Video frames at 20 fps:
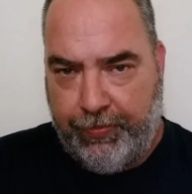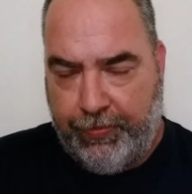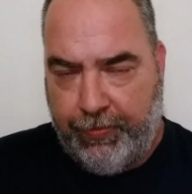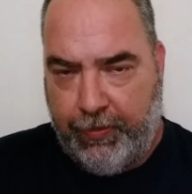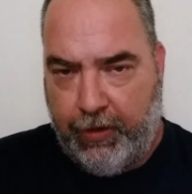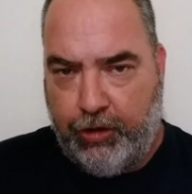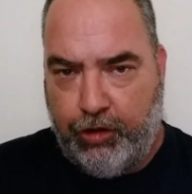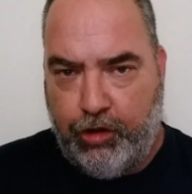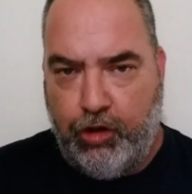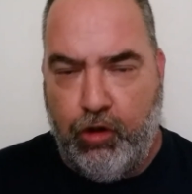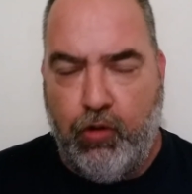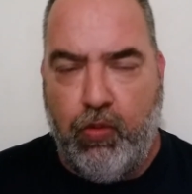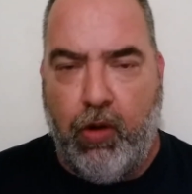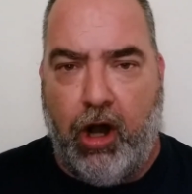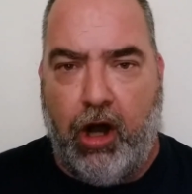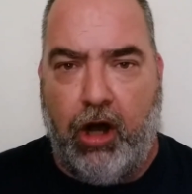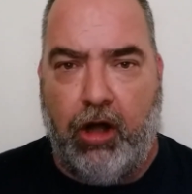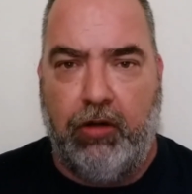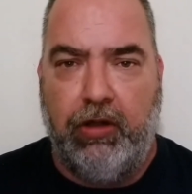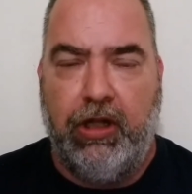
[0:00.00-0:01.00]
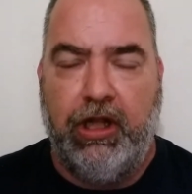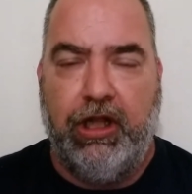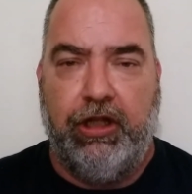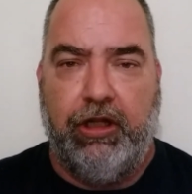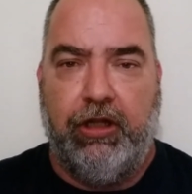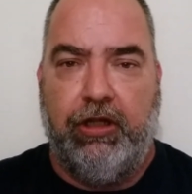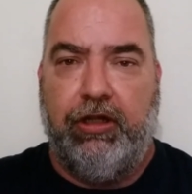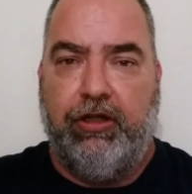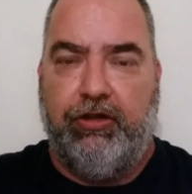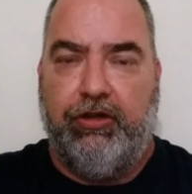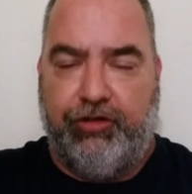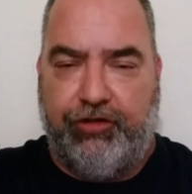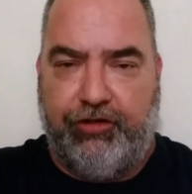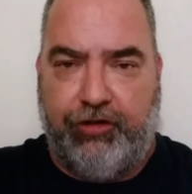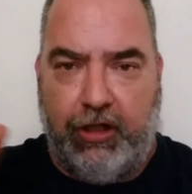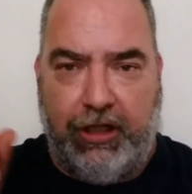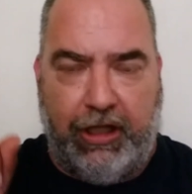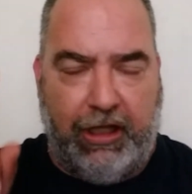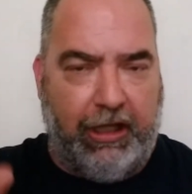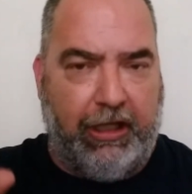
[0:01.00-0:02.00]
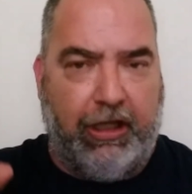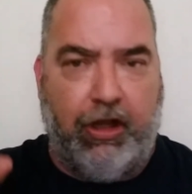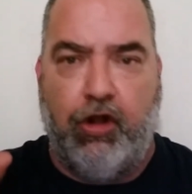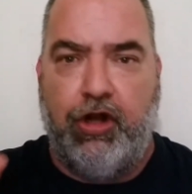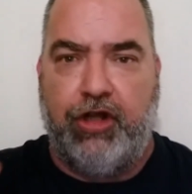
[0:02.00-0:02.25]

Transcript: You all, it could